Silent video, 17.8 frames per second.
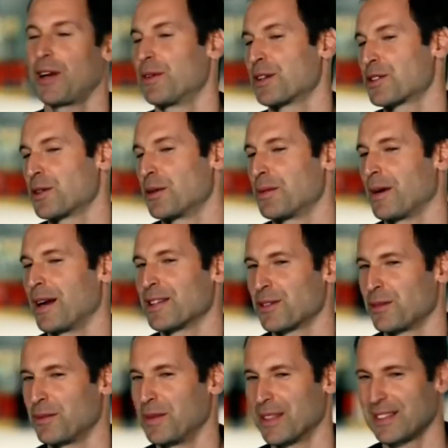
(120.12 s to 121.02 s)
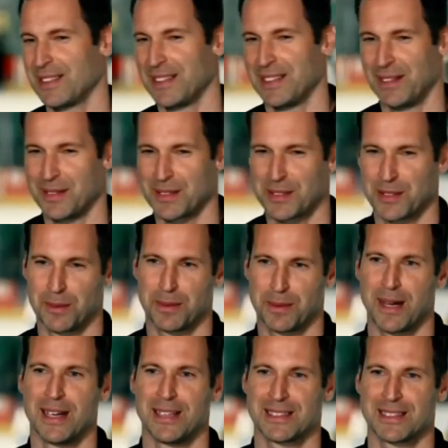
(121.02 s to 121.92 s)
No, they were surprised, obviously. They were
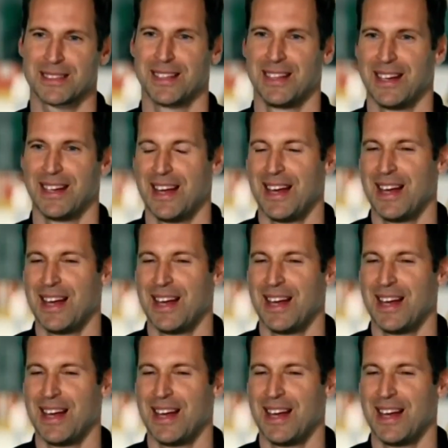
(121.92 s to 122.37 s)
surprised.